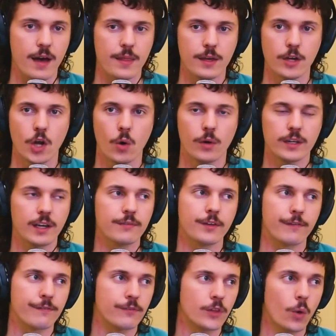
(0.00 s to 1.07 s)
And then no one
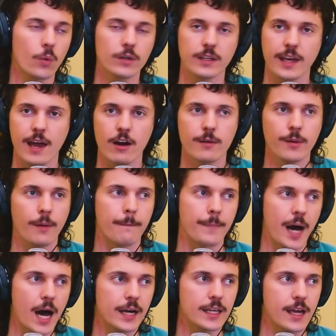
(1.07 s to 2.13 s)
cared about
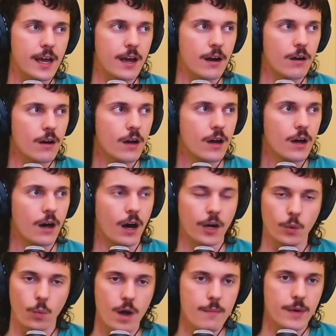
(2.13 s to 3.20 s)
body hair
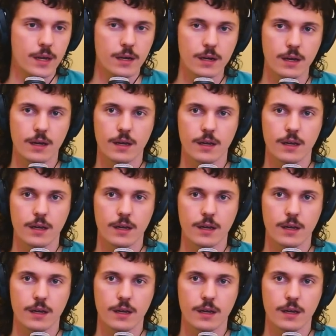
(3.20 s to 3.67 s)
on women